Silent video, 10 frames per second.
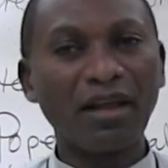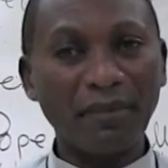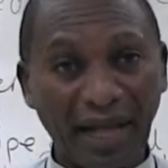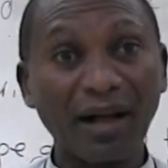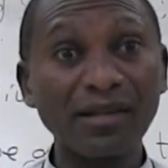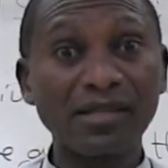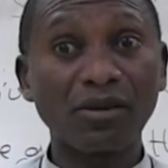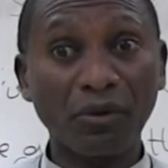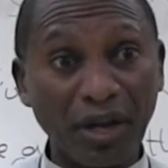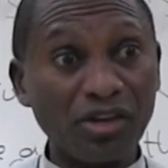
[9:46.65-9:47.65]

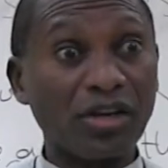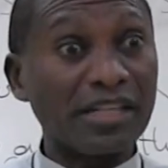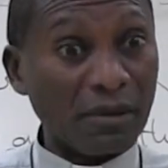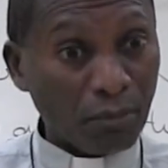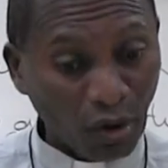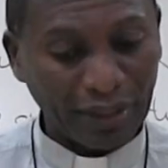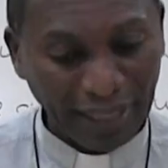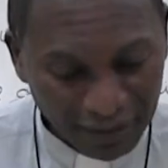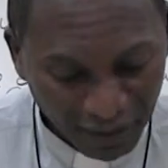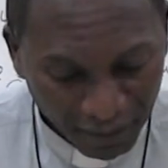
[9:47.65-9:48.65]
Because creation is
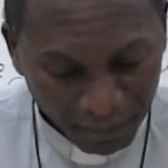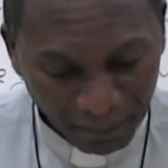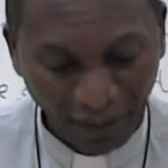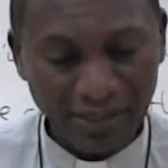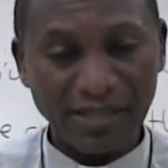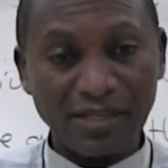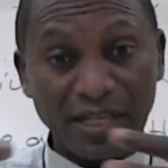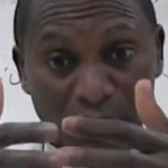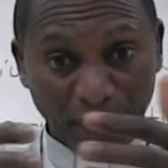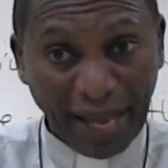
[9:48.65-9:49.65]
important, because it's
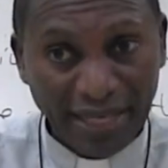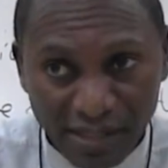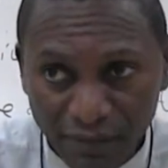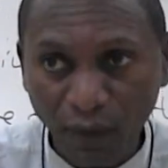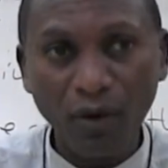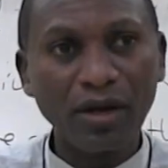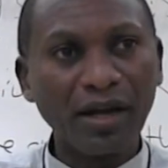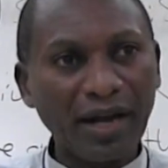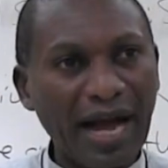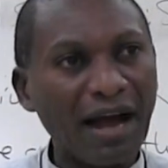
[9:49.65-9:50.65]
the space for
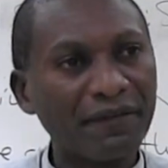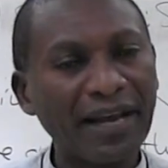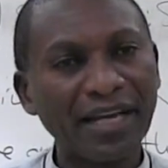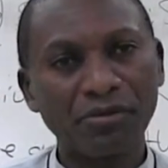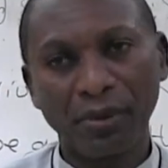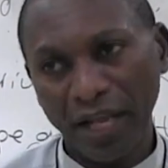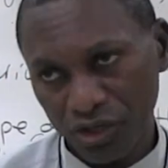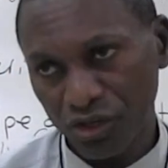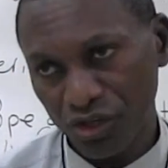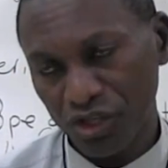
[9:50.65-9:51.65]
covenant
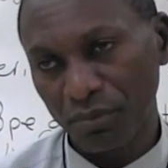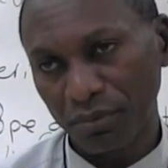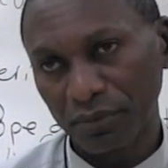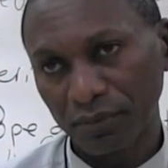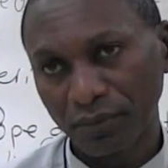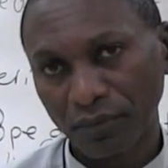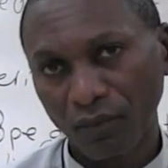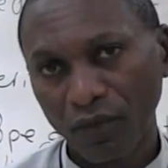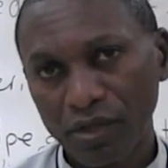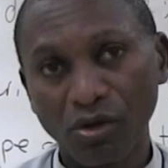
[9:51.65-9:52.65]
relationship.
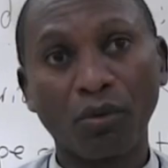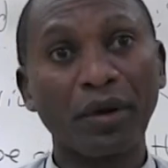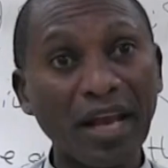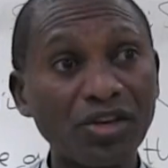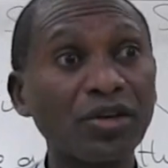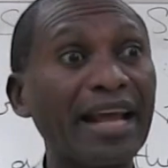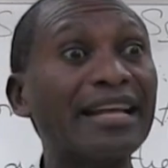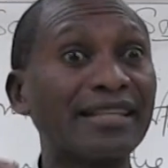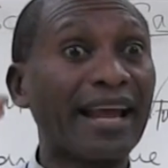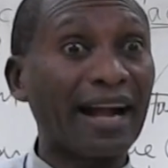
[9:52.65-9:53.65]
So creation
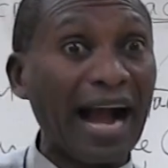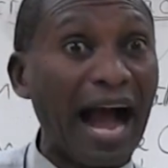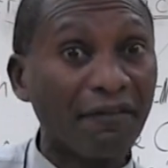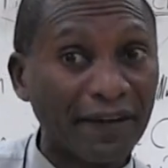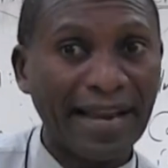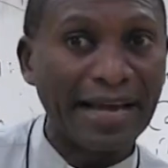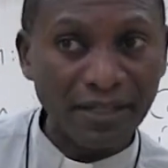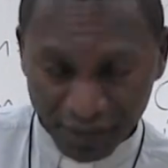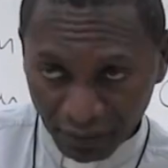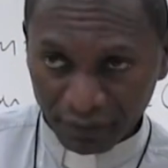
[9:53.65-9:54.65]
is a
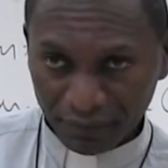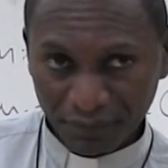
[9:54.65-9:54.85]
covenant.